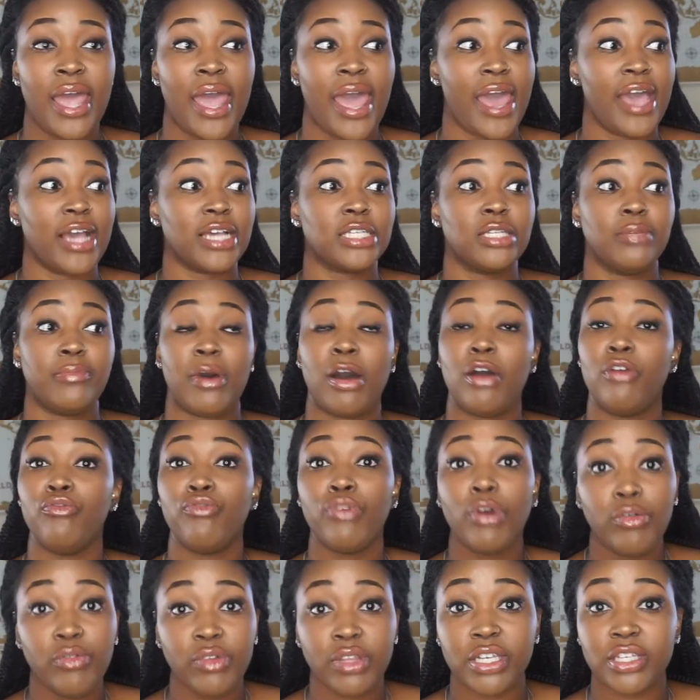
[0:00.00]
Ask about
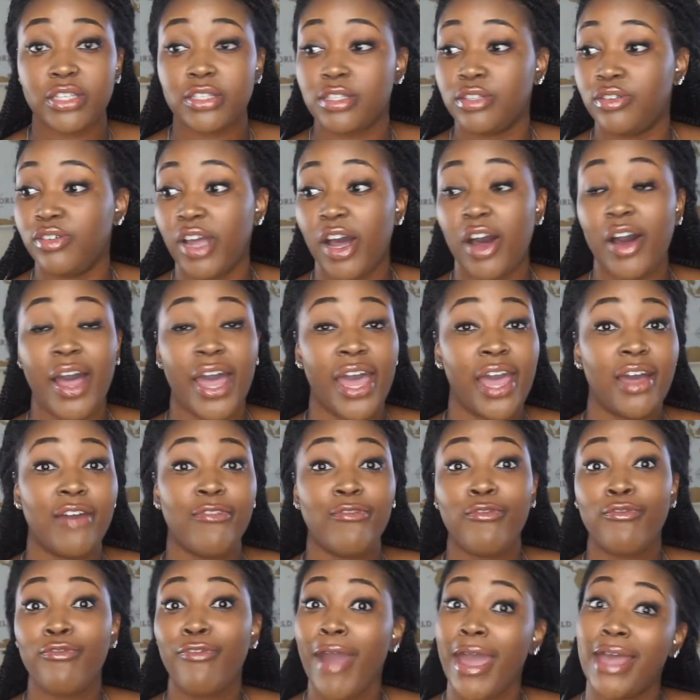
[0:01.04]
rodents. Do y'all have
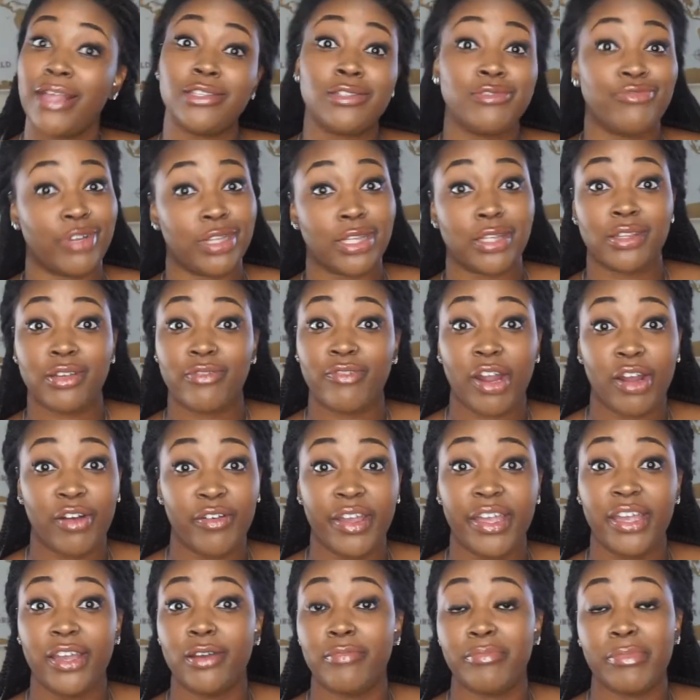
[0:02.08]
rats running around
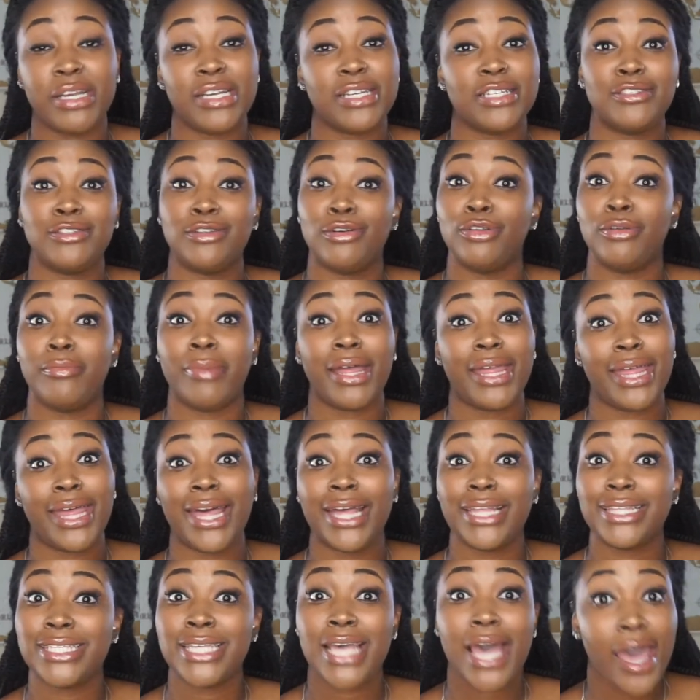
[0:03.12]
here? Because don't nobody
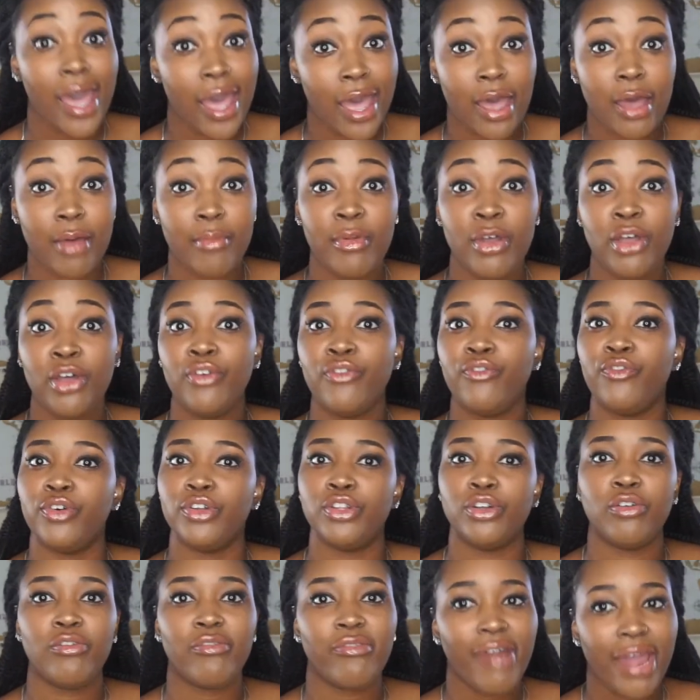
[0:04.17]
got time for
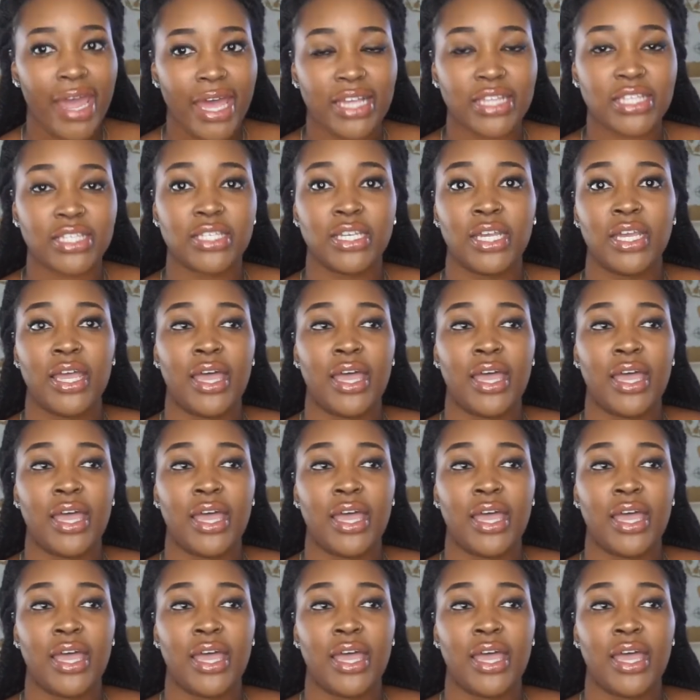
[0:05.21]
no rats.